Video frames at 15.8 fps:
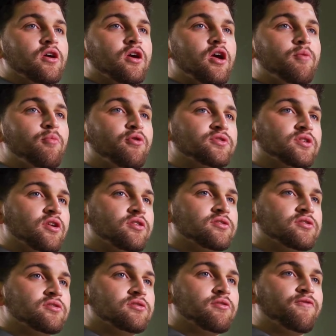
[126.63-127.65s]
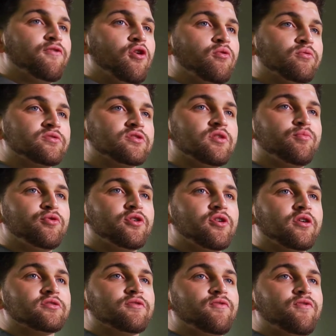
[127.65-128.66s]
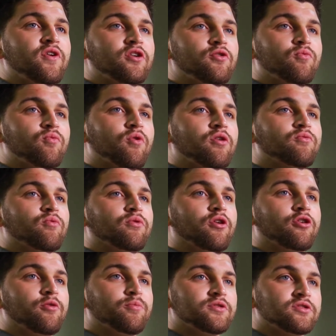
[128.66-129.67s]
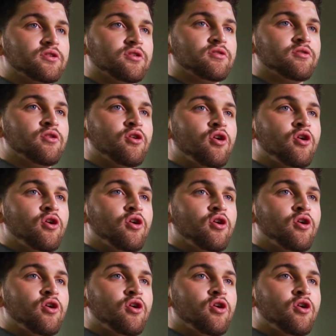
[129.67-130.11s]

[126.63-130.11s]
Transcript: In most cases, the fault will simply cause the fan to run 100%,